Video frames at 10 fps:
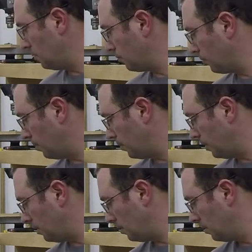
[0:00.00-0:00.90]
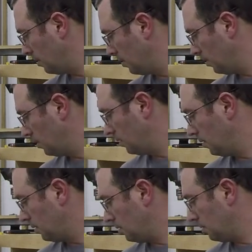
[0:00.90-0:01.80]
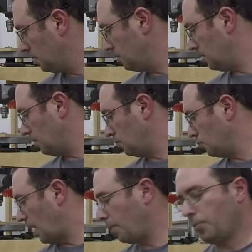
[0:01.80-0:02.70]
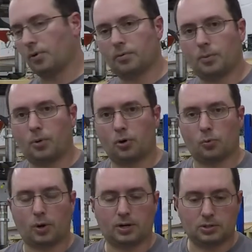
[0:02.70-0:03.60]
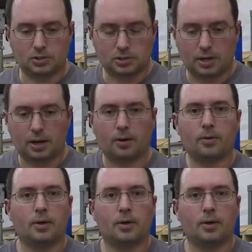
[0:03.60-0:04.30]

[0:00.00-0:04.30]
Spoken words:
is from the sitting in the shop or the motor running just now.